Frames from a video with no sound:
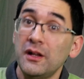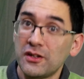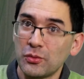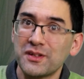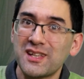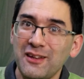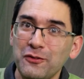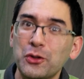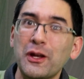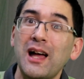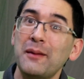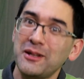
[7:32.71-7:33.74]
So will save you
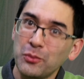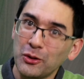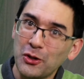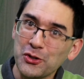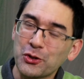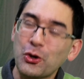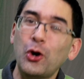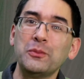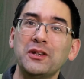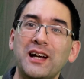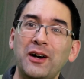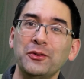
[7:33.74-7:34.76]
time and will also calm
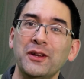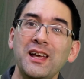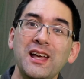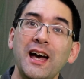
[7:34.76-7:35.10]
you down.